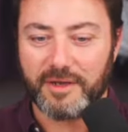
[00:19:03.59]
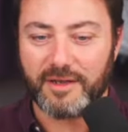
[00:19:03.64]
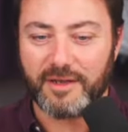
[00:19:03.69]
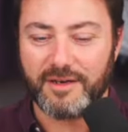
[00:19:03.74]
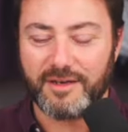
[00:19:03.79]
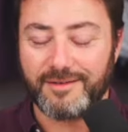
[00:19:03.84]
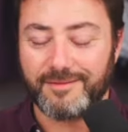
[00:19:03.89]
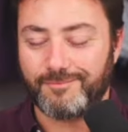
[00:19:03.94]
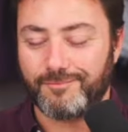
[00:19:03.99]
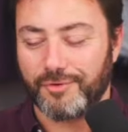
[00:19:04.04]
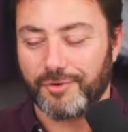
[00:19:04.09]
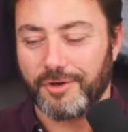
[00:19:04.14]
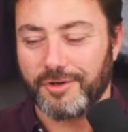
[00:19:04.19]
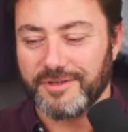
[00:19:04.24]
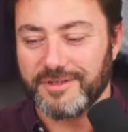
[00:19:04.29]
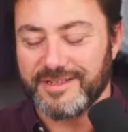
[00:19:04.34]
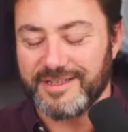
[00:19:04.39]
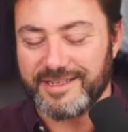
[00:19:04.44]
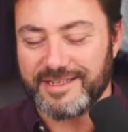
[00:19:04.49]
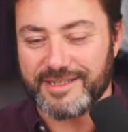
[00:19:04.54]
And then
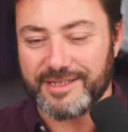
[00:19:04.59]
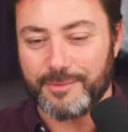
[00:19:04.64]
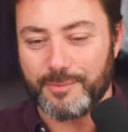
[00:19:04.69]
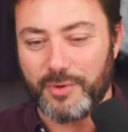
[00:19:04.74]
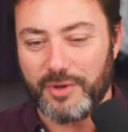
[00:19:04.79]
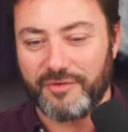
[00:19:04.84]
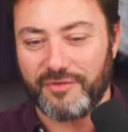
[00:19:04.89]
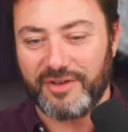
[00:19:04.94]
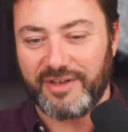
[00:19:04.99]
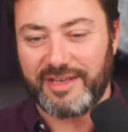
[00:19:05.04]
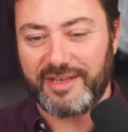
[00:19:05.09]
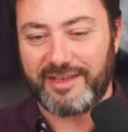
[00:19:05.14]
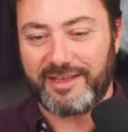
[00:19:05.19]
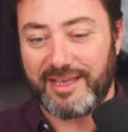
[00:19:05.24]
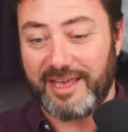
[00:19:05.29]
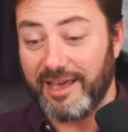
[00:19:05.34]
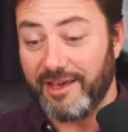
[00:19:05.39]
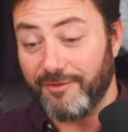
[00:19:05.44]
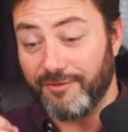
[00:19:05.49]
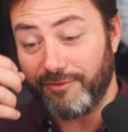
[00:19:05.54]
bronze is a bit of a
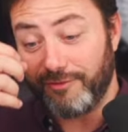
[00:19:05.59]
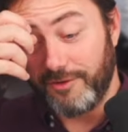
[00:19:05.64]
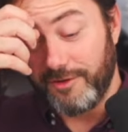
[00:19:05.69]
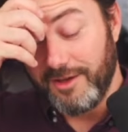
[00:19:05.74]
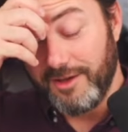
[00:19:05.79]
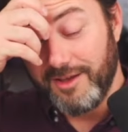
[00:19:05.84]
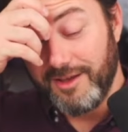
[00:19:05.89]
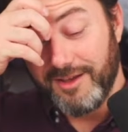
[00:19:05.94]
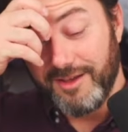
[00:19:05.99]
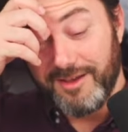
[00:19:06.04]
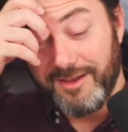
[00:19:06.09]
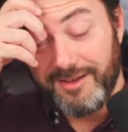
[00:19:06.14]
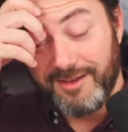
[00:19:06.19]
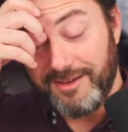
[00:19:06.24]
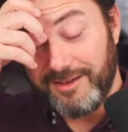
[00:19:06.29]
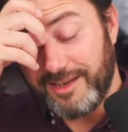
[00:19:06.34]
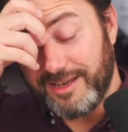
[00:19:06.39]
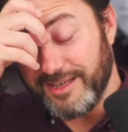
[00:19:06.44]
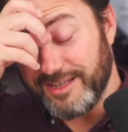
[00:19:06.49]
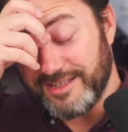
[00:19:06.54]
give.
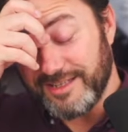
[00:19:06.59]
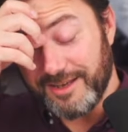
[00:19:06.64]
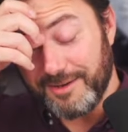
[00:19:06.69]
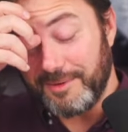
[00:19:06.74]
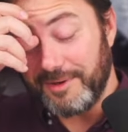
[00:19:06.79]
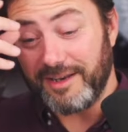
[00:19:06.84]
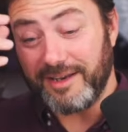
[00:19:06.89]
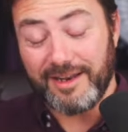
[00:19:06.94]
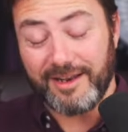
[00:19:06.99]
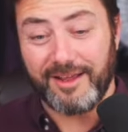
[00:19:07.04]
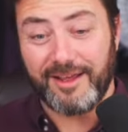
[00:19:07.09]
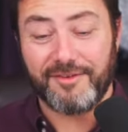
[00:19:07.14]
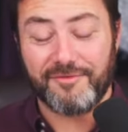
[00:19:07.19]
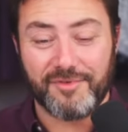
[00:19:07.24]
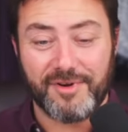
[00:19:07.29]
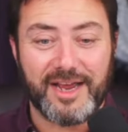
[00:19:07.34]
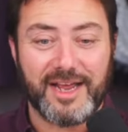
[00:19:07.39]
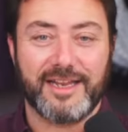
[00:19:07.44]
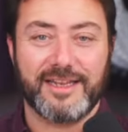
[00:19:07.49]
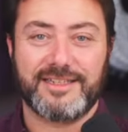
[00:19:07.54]
Because, I mean, like in
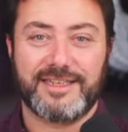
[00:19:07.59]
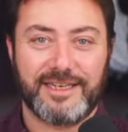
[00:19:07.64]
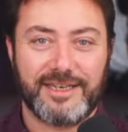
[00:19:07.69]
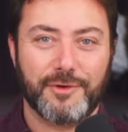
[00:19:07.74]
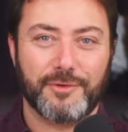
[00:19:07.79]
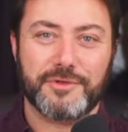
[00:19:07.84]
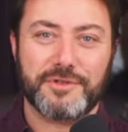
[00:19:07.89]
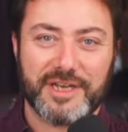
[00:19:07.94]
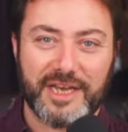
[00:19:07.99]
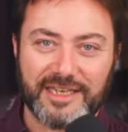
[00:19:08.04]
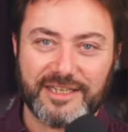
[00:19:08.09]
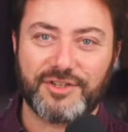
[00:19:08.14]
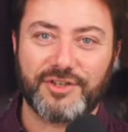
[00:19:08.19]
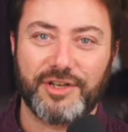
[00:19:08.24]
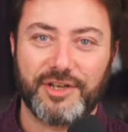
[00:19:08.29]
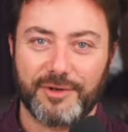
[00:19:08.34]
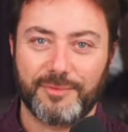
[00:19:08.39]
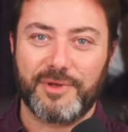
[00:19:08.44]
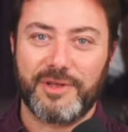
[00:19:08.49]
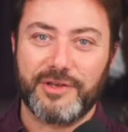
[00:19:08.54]
reality, no one's actually
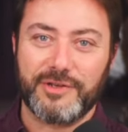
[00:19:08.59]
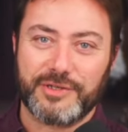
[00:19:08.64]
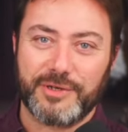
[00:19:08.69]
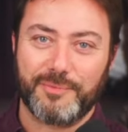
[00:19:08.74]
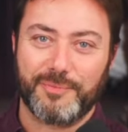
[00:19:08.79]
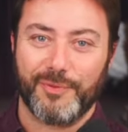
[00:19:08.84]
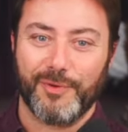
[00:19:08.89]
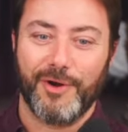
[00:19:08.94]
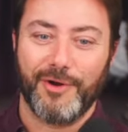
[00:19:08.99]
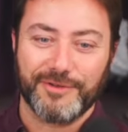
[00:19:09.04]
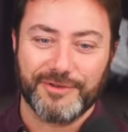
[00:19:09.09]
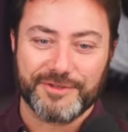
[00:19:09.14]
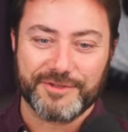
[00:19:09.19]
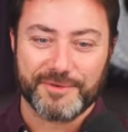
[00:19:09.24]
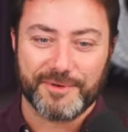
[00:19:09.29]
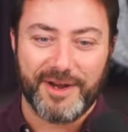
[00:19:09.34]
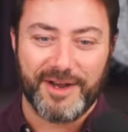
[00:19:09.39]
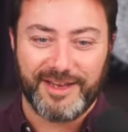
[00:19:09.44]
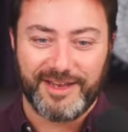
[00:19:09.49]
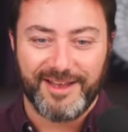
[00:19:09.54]
going to be using bronze,
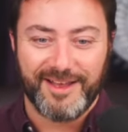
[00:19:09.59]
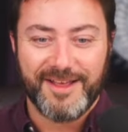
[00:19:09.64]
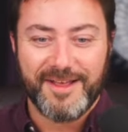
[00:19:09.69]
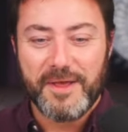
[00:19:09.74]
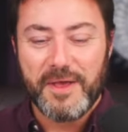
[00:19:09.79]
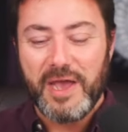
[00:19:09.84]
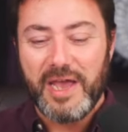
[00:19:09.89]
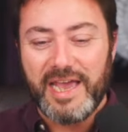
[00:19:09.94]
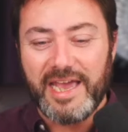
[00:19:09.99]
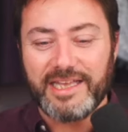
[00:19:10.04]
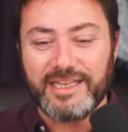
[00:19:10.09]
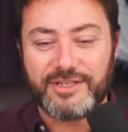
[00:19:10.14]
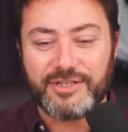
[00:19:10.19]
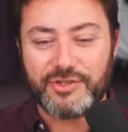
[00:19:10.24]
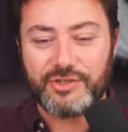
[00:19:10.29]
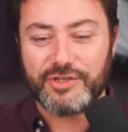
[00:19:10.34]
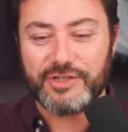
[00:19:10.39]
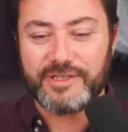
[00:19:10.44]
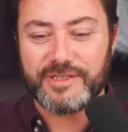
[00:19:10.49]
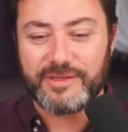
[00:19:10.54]
right? It's
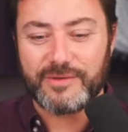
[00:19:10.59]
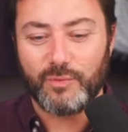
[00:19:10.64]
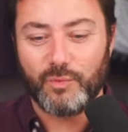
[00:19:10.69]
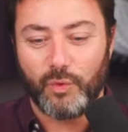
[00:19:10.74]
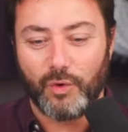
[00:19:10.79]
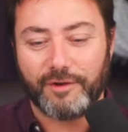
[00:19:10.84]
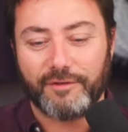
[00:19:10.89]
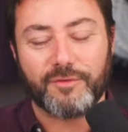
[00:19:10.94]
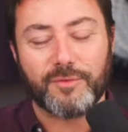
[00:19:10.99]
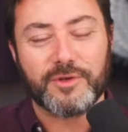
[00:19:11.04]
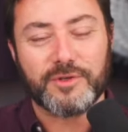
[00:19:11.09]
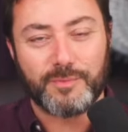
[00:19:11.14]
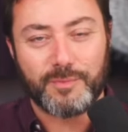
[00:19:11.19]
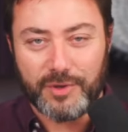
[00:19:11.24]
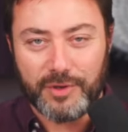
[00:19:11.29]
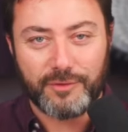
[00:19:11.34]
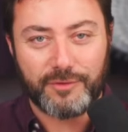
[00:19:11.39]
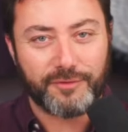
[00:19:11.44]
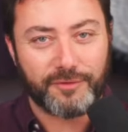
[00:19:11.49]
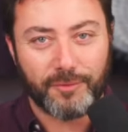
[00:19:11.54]
just one of the most
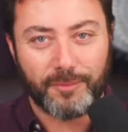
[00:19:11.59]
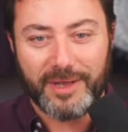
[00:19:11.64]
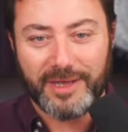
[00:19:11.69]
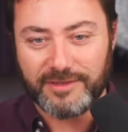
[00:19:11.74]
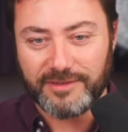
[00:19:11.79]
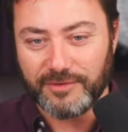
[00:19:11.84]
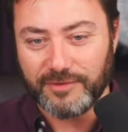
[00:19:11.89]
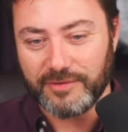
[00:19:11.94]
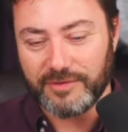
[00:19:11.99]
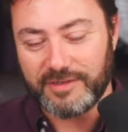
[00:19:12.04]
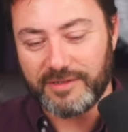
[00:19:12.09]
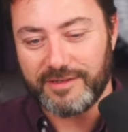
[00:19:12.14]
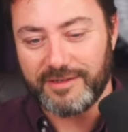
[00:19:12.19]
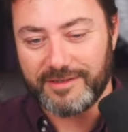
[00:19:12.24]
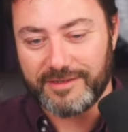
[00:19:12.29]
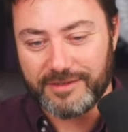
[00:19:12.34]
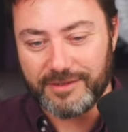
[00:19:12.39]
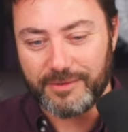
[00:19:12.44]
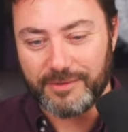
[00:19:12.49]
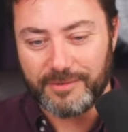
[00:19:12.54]
beautiful metals. And
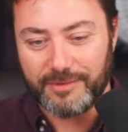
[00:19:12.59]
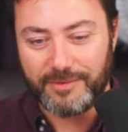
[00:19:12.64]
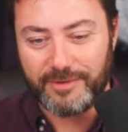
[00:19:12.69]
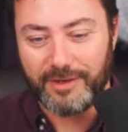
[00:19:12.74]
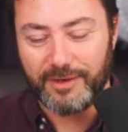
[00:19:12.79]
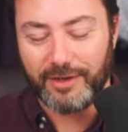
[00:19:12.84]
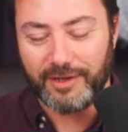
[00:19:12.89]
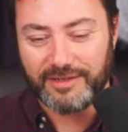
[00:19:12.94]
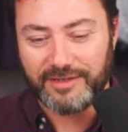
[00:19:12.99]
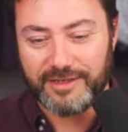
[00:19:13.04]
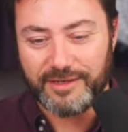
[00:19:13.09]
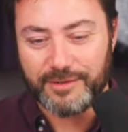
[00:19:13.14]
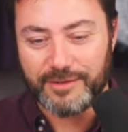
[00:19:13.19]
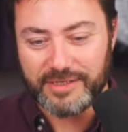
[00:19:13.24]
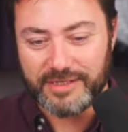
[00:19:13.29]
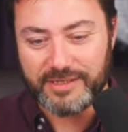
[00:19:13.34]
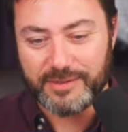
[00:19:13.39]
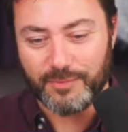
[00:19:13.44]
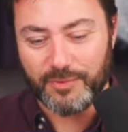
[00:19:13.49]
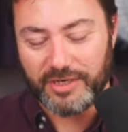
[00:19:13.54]
so you like to use it
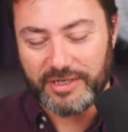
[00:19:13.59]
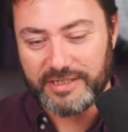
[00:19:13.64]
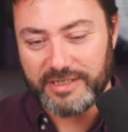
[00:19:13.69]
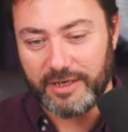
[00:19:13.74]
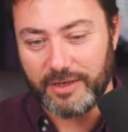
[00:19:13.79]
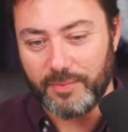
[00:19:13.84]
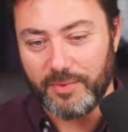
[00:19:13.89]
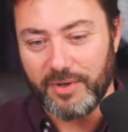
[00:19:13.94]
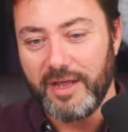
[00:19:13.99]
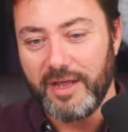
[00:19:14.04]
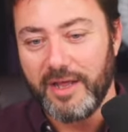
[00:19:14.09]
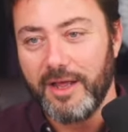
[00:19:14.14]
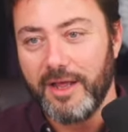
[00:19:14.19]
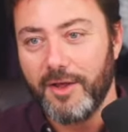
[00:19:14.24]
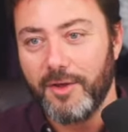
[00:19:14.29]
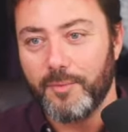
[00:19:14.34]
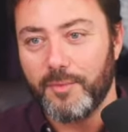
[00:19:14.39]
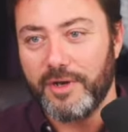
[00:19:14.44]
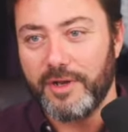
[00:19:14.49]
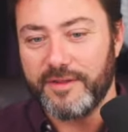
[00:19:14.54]
because it breaks it up.
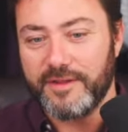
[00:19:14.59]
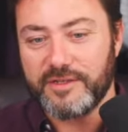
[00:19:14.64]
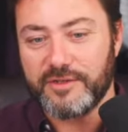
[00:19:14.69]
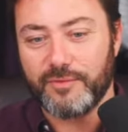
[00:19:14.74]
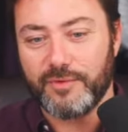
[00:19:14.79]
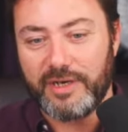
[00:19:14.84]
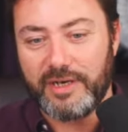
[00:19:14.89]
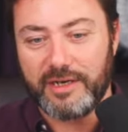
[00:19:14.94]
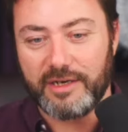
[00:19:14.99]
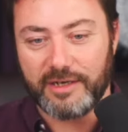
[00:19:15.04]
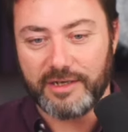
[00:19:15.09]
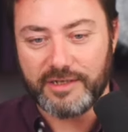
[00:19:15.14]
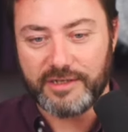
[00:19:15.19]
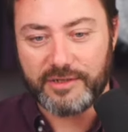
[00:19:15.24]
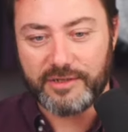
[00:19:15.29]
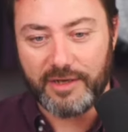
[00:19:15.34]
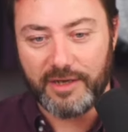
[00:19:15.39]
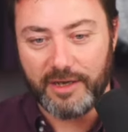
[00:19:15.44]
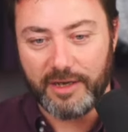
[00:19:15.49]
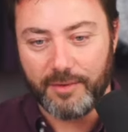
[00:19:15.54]
But no, this is really nice.
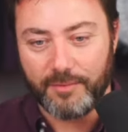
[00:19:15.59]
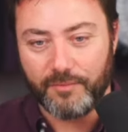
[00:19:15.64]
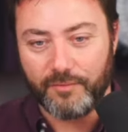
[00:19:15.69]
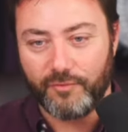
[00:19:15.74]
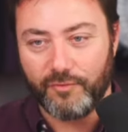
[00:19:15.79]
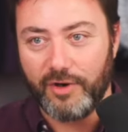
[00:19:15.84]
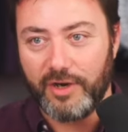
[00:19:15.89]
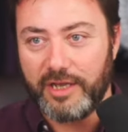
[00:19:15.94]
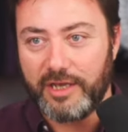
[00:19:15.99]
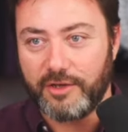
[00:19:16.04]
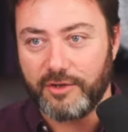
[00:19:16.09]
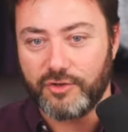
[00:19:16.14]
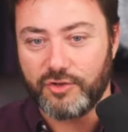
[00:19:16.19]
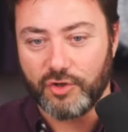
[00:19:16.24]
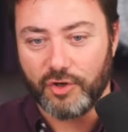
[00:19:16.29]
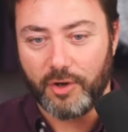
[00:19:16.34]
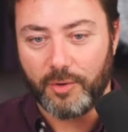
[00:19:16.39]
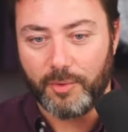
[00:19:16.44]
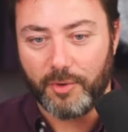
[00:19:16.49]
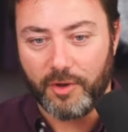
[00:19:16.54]
Really good
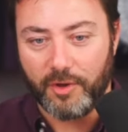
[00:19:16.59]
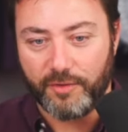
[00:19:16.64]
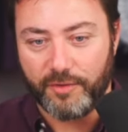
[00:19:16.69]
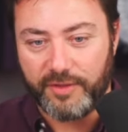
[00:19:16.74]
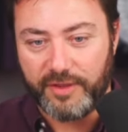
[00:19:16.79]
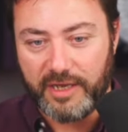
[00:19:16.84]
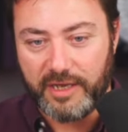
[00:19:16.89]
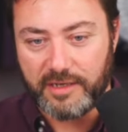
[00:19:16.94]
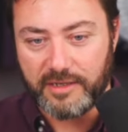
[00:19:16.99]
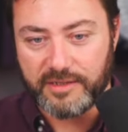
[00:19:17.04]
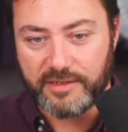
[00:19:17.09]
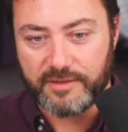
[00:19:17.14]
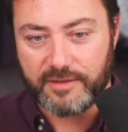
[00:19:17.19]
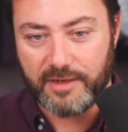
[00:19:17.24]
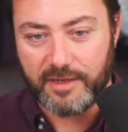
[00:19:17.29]
job on these.